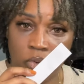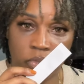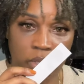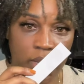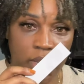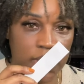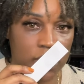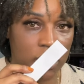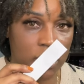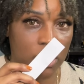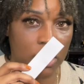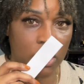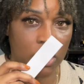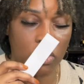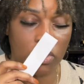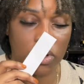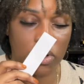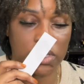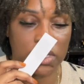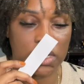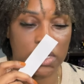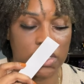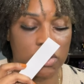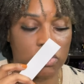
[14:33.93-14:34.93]
Then it's going to go
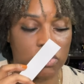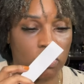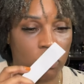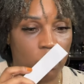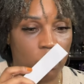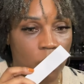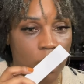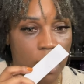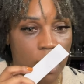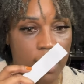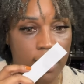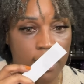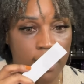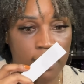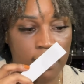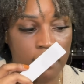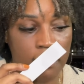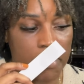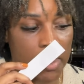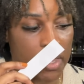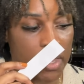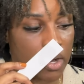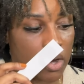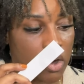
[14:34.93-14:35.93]
into this
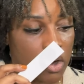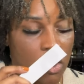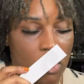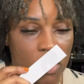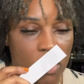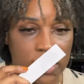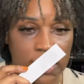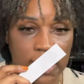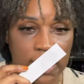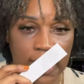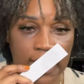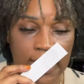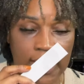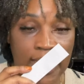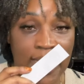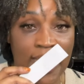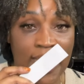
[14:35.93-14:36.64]
rum and cognac